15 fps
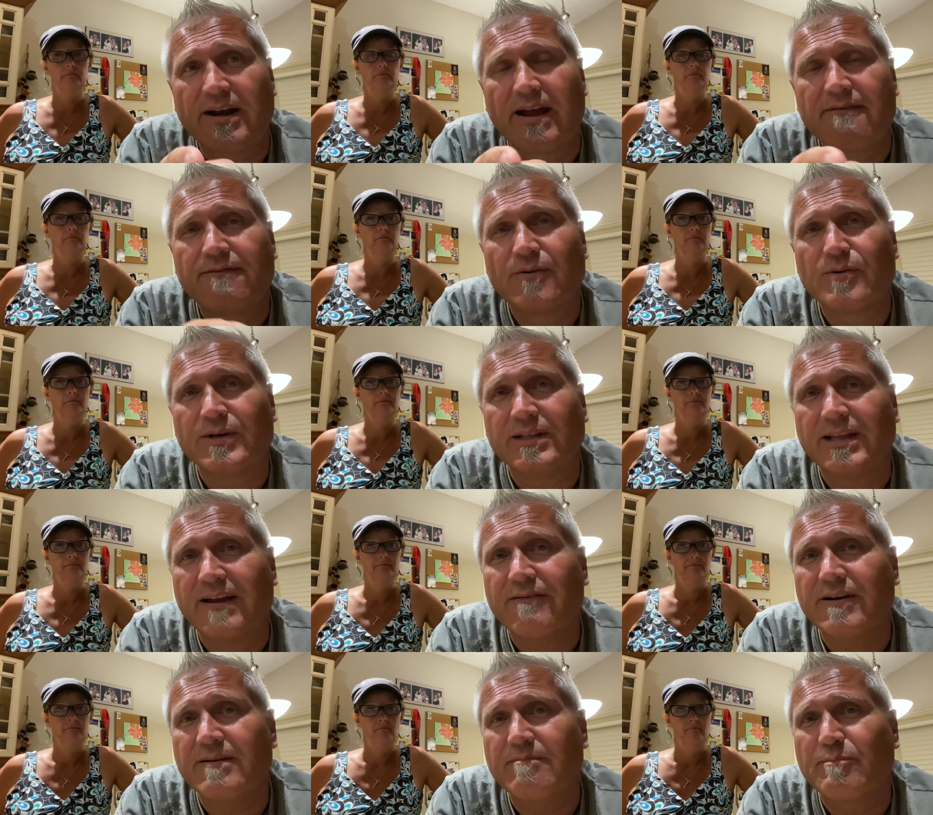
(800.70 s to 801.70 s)
Speaker 1: iPhone
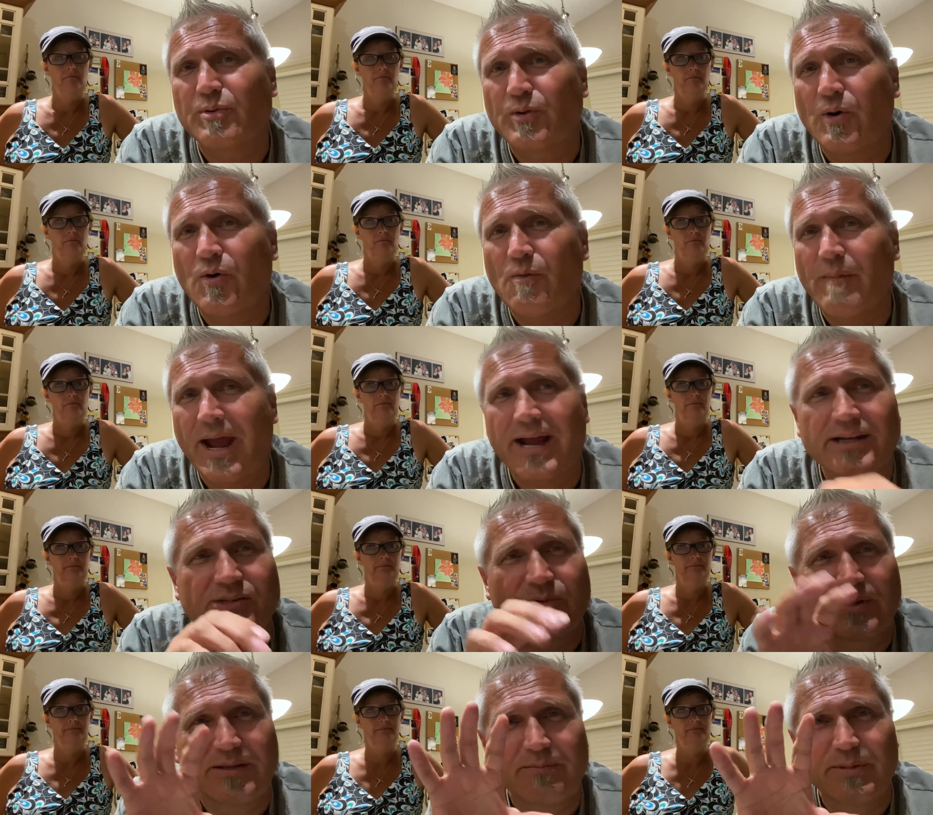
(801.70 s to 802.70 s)
eleven Pro Max with
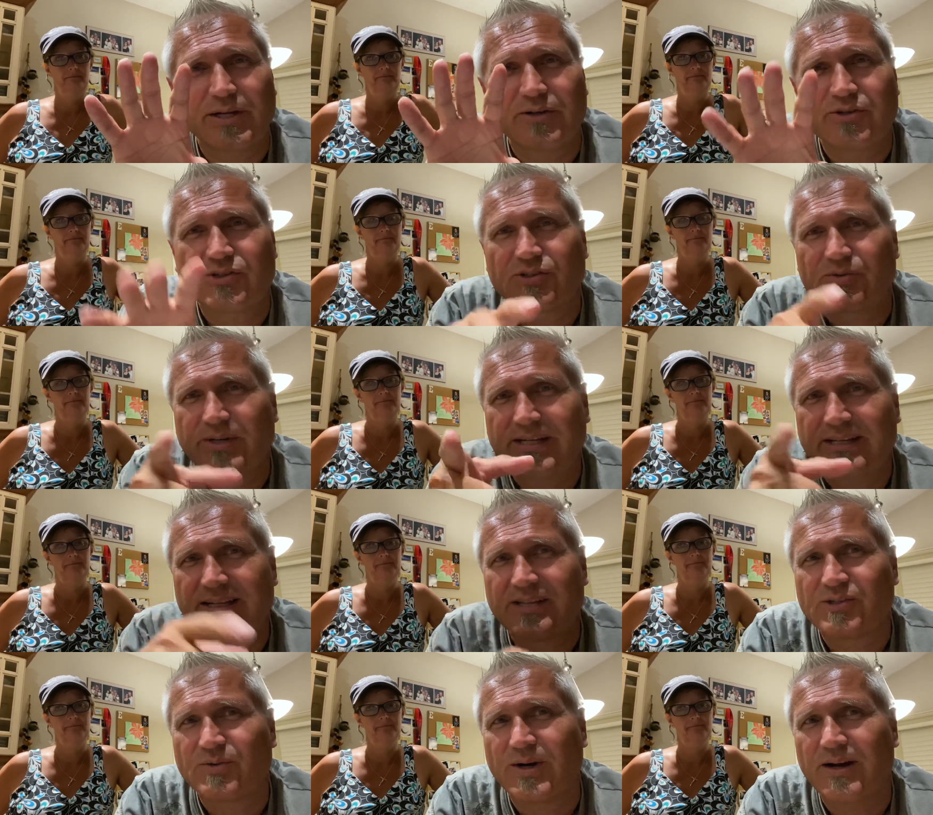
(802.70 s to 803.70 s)
the bigger screen. That's
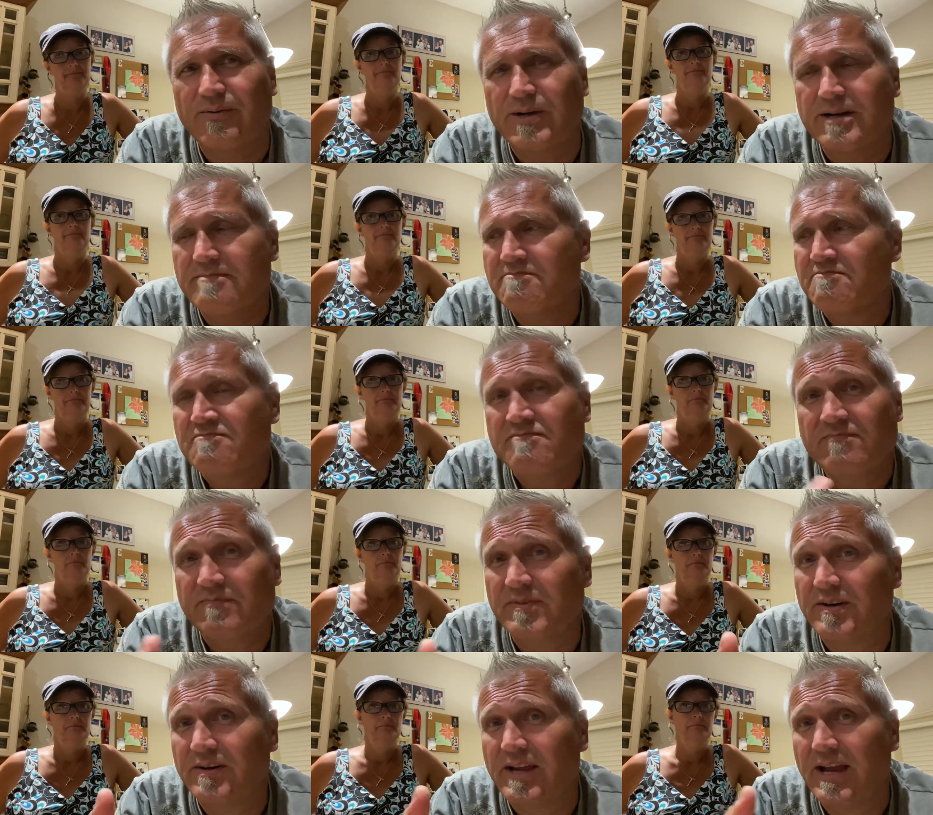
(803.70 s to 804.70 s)
what I run.
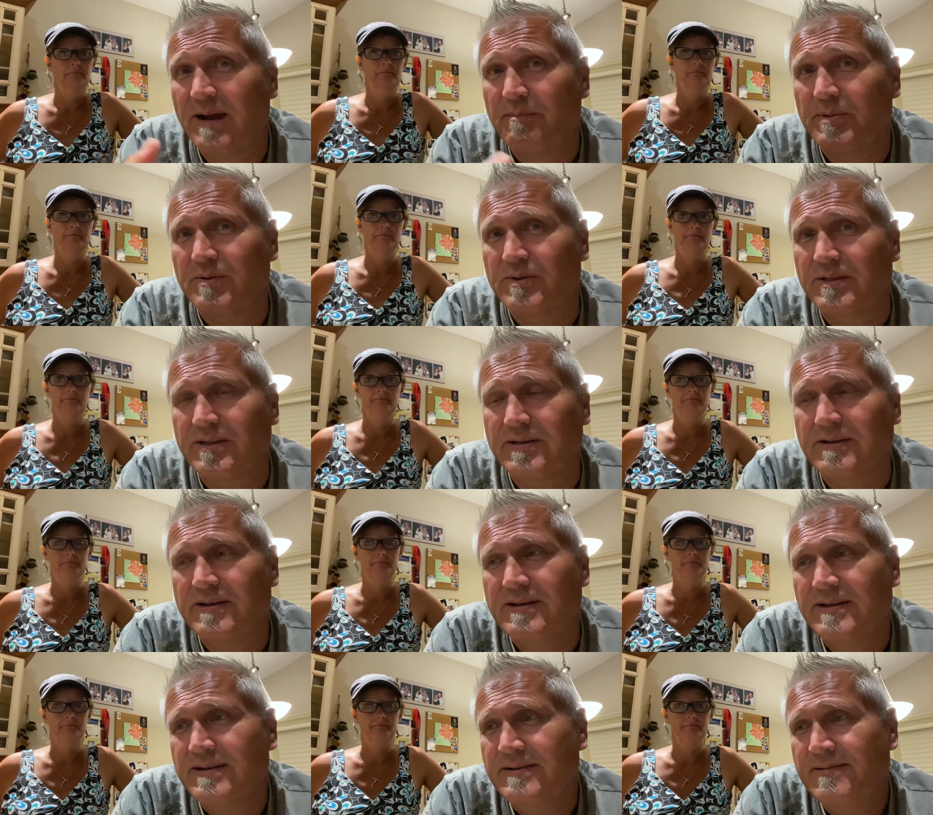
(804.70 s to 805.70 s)
Very happy with it.
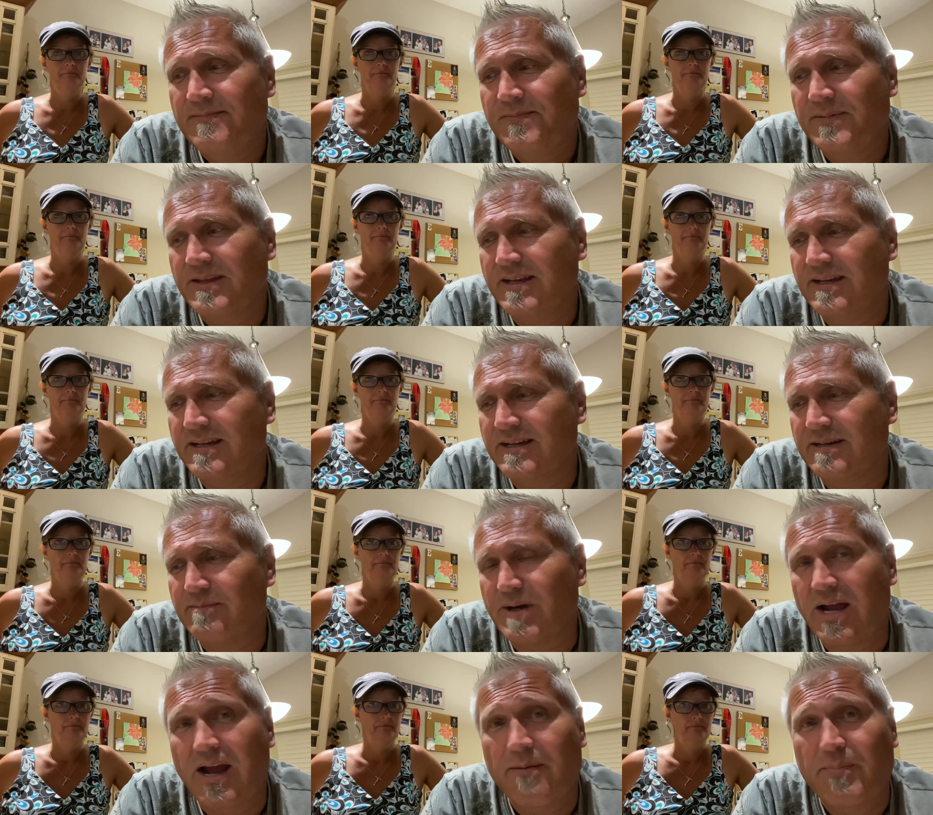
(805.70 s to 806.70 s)
And
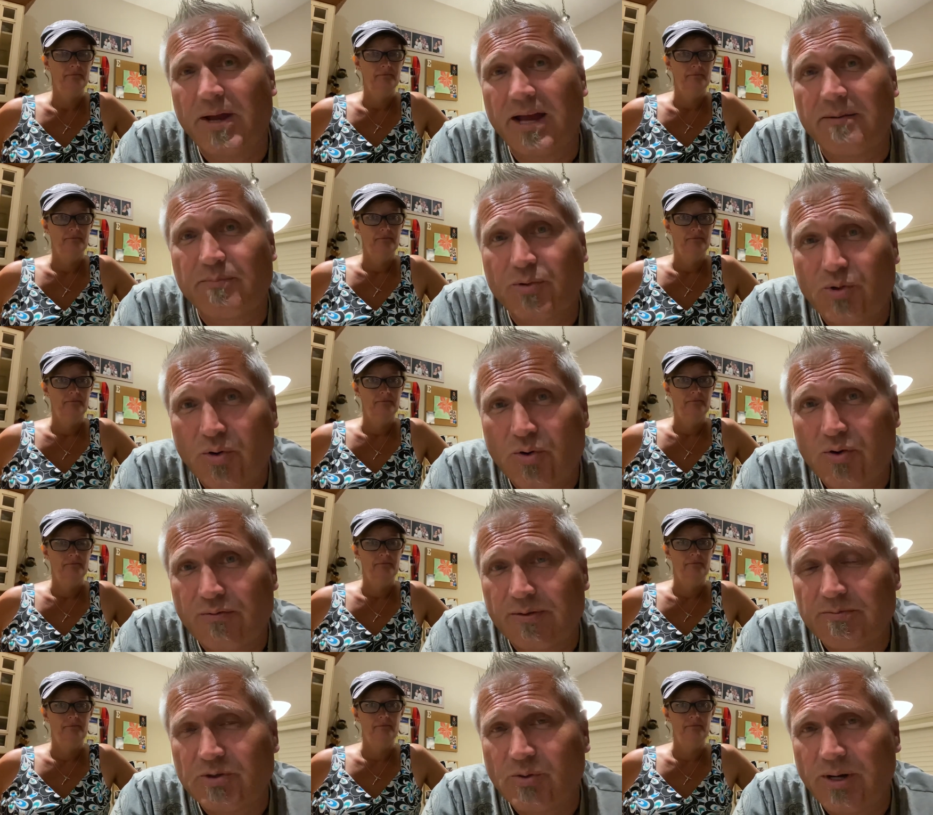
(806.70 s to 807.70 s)
my iPad Pro from
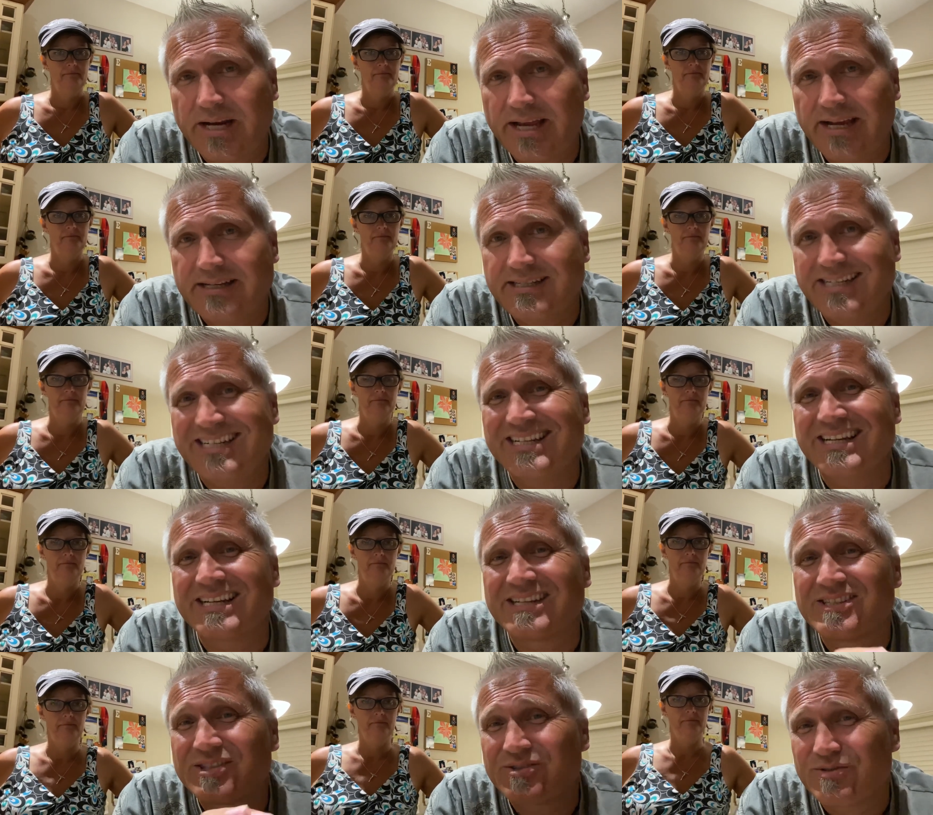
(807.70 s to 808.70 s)
twenty eighteen,
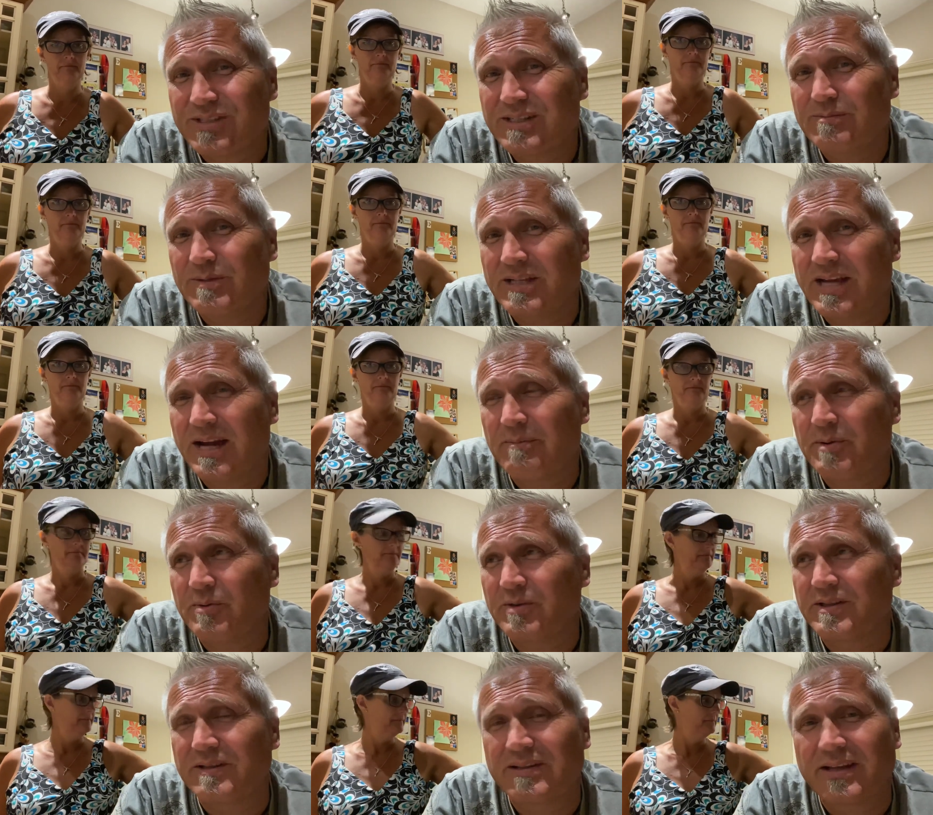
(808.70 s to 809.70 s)
extremely happy with
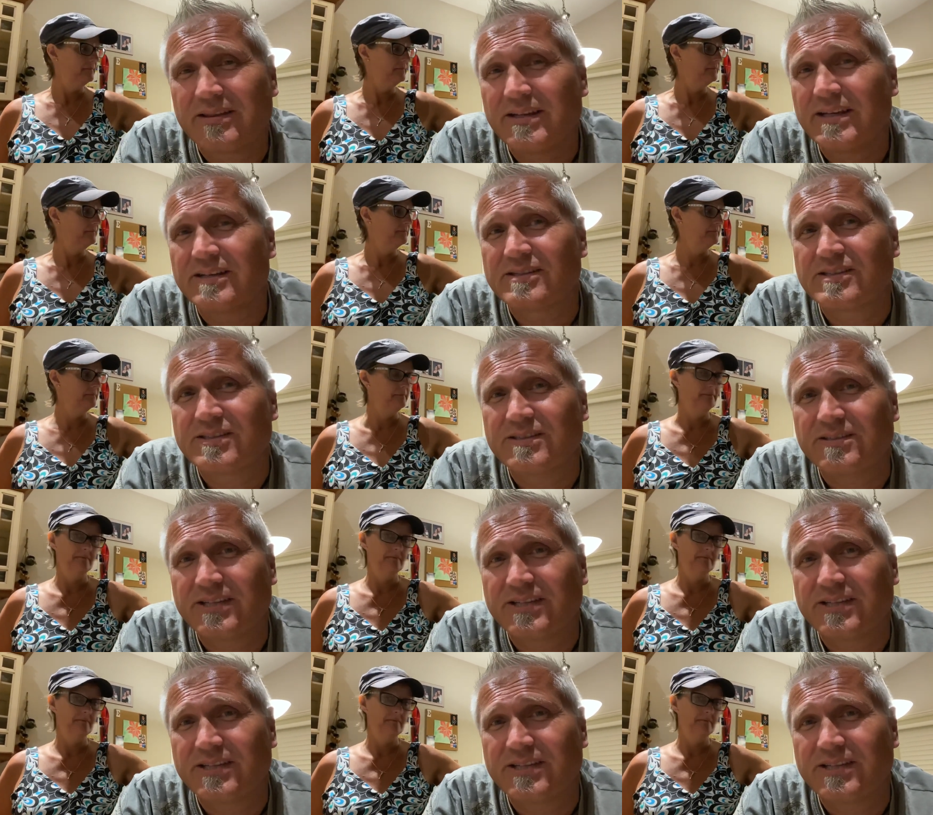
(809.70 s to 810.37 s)
it. That thing is still